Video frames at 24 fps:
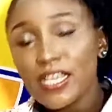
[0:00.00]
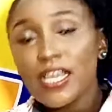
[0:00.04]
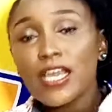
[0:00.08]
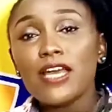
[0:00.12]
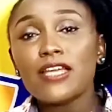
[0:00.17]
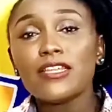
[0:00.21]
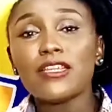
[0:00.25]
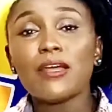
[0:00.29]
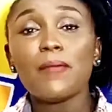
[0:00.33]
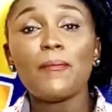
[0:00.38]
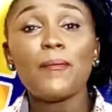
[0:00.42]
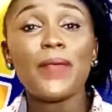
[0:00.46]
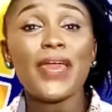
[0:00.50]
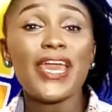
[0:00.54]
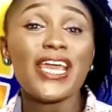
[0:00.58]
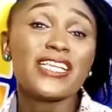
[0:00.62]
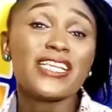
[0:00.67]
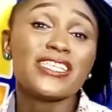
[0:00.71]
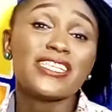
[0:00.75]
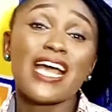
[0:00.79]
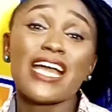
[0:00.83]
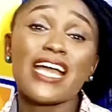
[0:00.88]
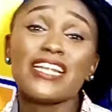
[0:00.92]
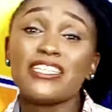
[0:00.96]
The paints
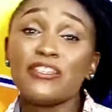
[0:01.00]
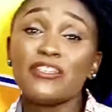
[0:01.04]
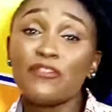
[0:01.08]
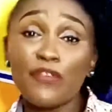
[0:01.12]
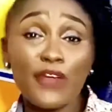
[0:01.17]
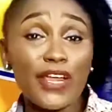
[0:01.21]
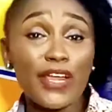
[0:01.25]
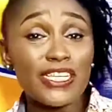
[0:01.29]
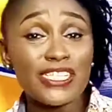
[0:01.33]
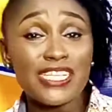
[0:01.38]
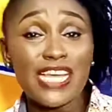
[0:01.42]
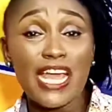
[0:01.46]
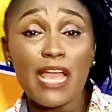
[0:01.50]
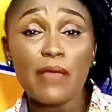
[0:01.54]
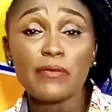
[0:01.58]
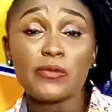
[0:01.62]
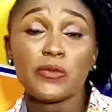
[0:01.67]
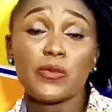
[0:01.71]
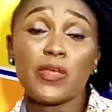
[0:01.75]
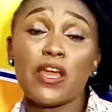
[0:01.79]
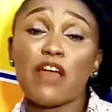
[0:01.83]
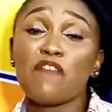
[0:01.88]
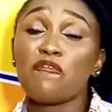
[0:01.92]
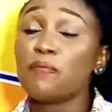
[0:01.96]
are different types. We
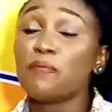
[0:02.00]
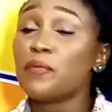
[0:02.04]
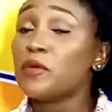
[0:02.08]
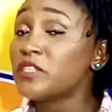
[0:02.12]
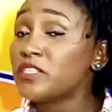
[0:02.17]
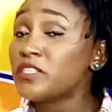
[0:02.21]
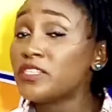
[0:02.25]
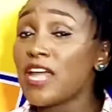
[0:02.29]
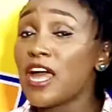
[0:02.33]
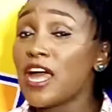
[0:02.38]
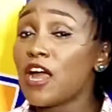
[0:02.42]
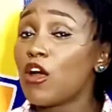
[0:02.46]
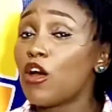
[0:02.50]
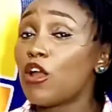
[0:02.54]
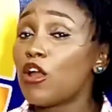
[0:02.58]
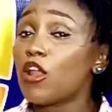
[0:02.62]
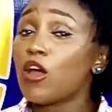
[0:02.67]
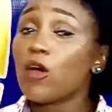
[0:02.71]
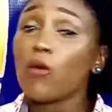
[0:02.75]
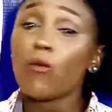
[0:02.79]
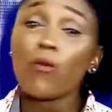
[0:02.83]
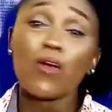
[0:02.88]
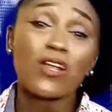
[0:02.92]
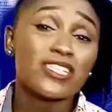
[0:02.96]
have poster color,
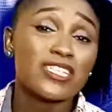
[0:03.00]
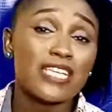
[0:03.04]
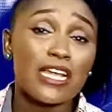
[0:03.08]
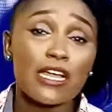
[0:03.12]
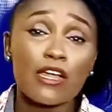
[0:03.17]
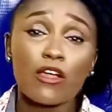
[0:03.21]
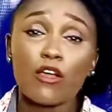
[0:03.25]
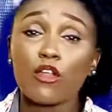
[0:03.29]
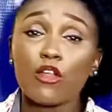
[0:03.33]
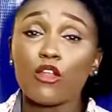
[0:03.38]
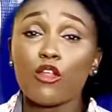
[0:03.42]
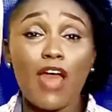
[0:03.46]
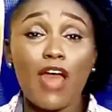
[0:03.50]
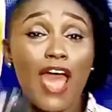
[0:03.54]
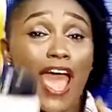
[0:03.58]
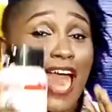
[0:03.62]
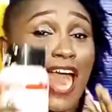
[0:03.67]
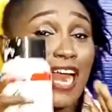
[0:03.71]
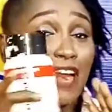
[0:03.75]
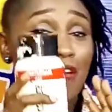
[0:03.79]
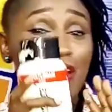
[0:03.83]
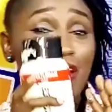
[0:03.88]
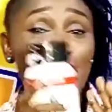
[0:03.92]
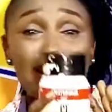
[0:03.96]
watercolor,
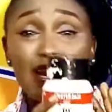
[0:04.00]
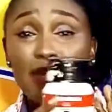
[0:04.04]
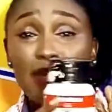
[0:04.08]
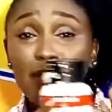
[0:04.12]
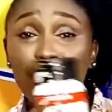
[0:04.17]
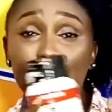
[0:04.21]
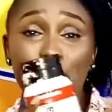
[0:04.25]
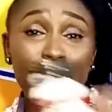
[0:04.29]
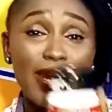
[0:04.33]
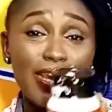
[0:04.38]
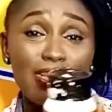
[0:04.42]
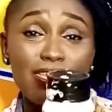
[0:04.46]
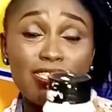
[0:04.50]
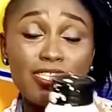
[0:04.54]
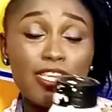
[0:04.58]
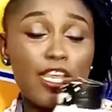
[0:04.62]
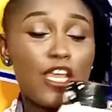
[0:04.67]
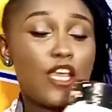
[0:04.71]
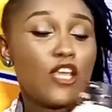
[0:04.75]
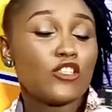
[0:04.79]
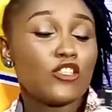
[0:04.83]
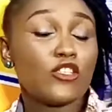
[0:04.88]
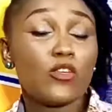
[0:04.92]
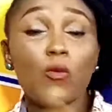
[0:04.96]
acrylic paint.
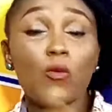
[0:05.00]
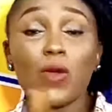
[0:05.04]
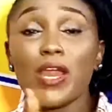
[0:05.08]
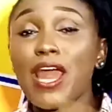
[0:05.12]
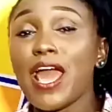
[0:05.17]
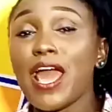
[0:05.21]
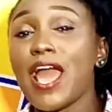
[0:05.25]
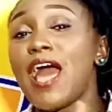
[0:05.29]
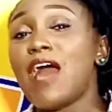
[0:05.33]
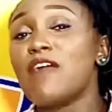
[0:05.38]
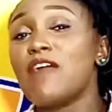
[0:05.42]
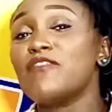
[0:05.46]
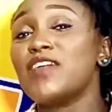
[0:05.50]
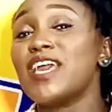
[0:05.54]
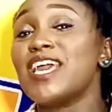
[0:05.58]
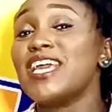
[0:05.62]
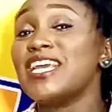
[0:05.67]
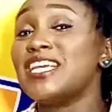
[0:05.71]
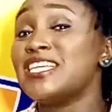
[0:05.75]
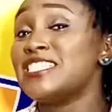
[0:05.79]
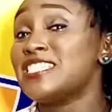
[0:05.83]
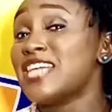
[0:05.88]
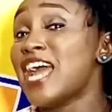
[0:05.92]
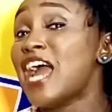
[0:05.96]
So what I have here
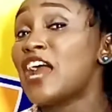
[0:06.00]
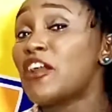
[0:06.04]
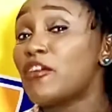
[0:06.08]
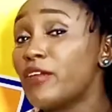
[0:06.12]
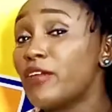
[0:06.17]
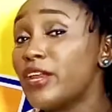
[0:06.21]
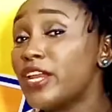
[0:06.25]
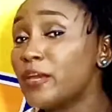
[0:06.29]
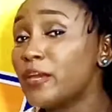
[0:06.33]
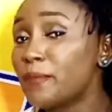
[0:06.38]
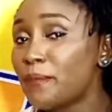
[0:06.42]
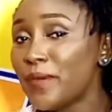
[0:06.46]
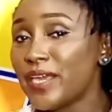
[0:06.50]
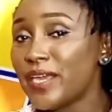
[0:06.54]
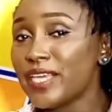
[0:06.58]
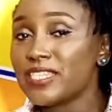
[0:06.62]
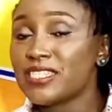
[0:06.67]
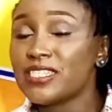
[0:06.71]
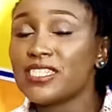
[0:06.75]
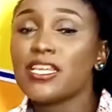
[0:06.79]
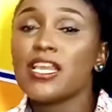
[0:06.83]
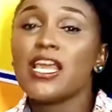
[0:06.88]
is acrylic paint.